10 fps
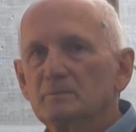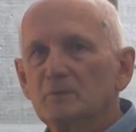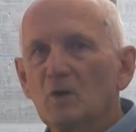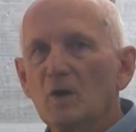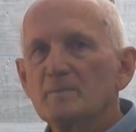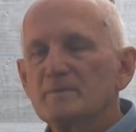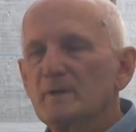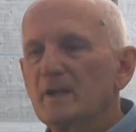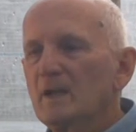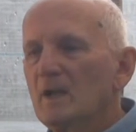times,
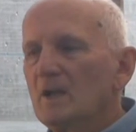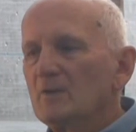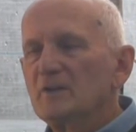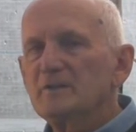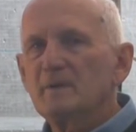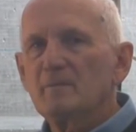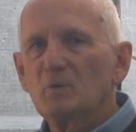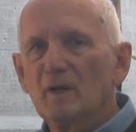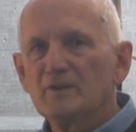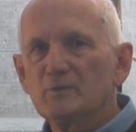but these
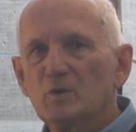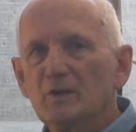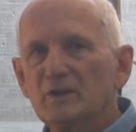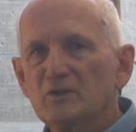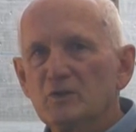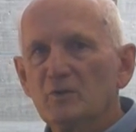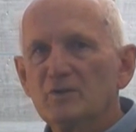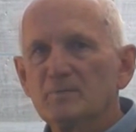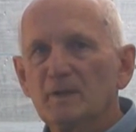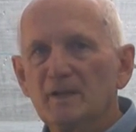membranes work in
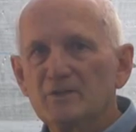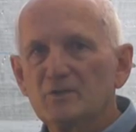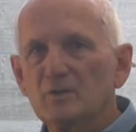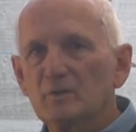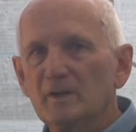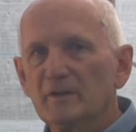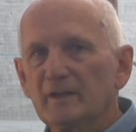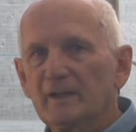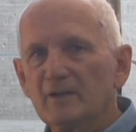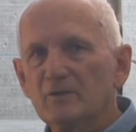sewage plants all around
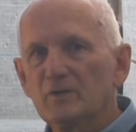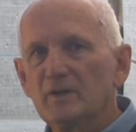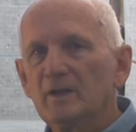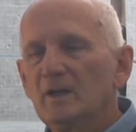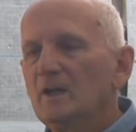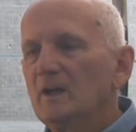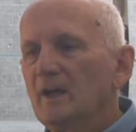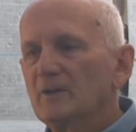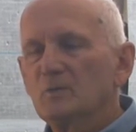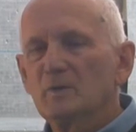the country
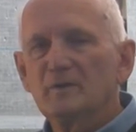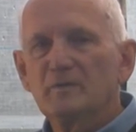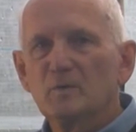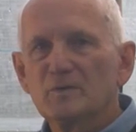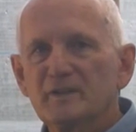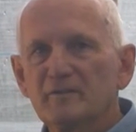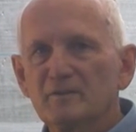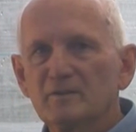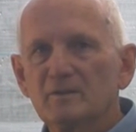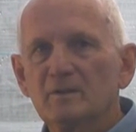at
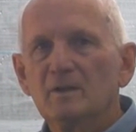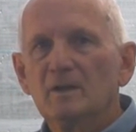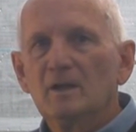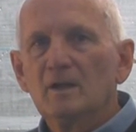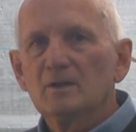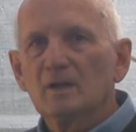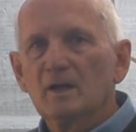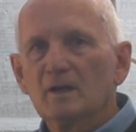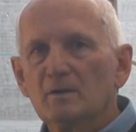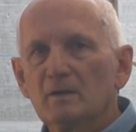24/7
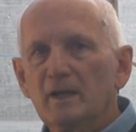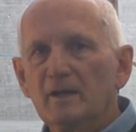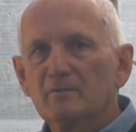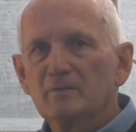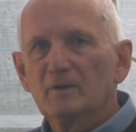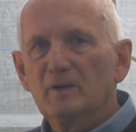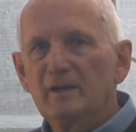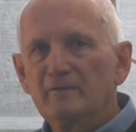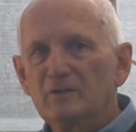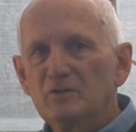at a very
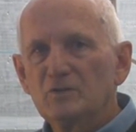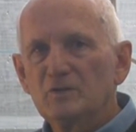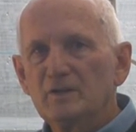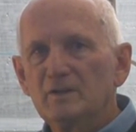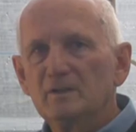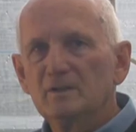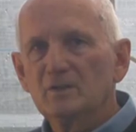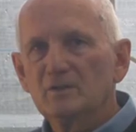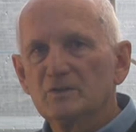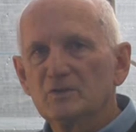heavy duty
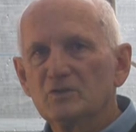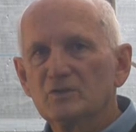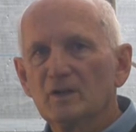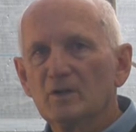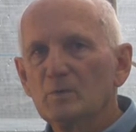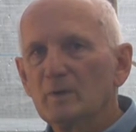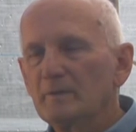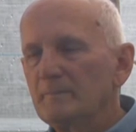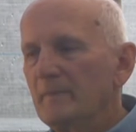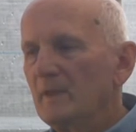usage. So
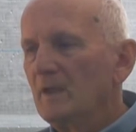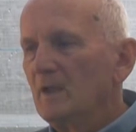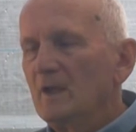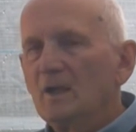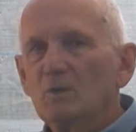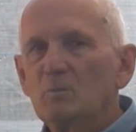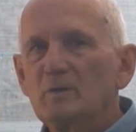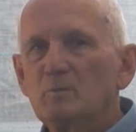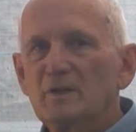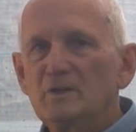
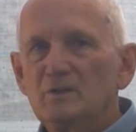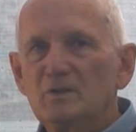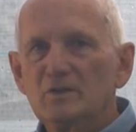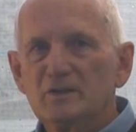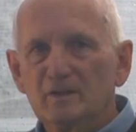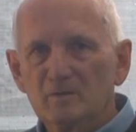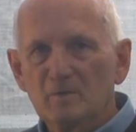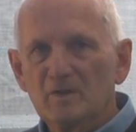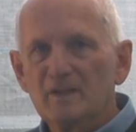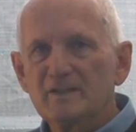when we're using them
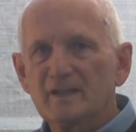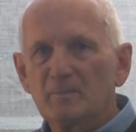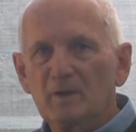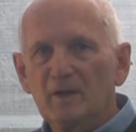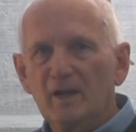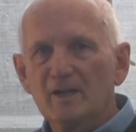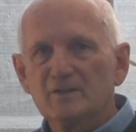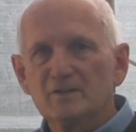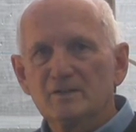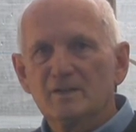in these
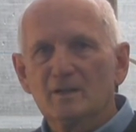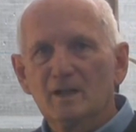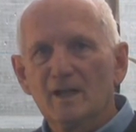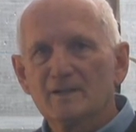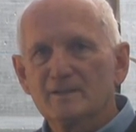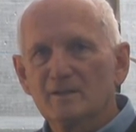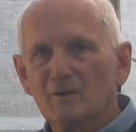applications, they last a